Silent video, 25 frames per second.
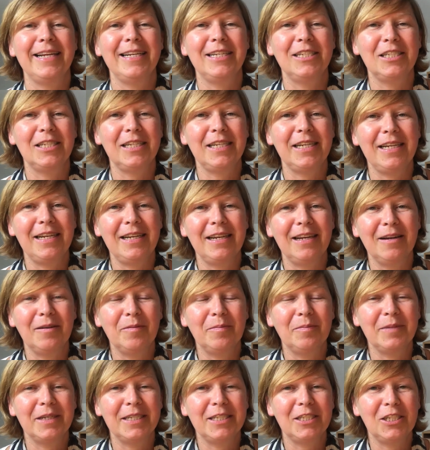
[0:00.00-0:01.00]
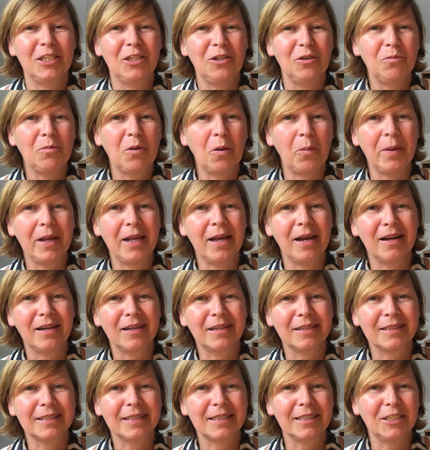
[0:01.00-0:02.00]
is she um, is she doing what we
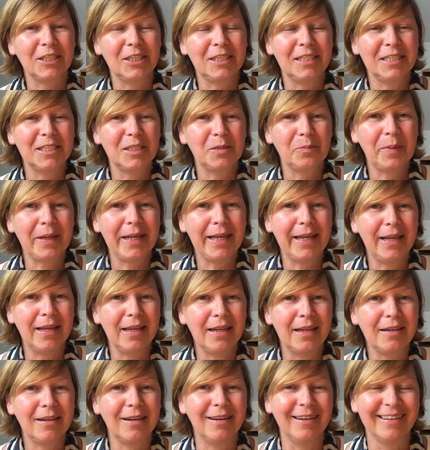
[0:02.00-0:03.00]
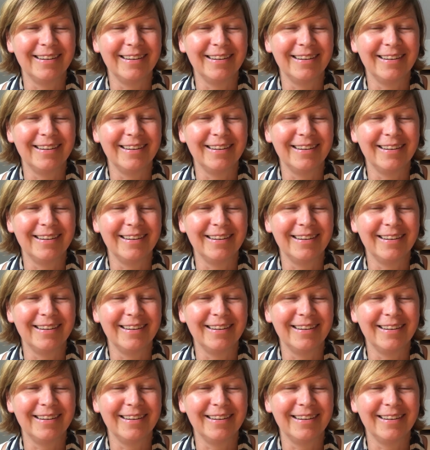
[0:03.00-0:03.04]
asked has she disappeared